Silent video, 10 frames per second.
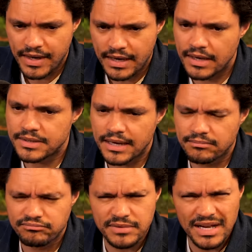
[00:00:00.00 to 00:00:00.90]
And I was like,
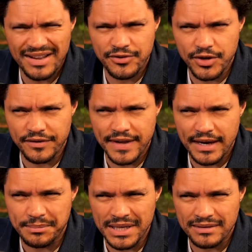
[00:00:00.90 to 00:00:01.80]
mm, I've heard of
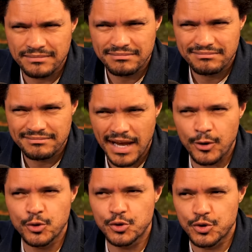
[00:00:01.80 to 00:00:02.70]
ketamine. I
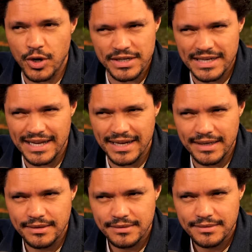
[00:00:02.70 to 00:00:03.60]
don't do drugs,
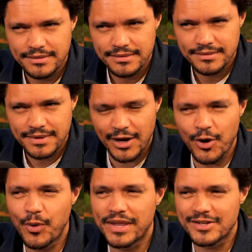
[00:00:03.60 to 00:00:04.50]
lady. I
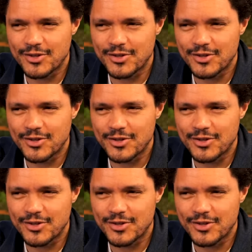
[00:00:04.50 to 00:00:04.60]
know where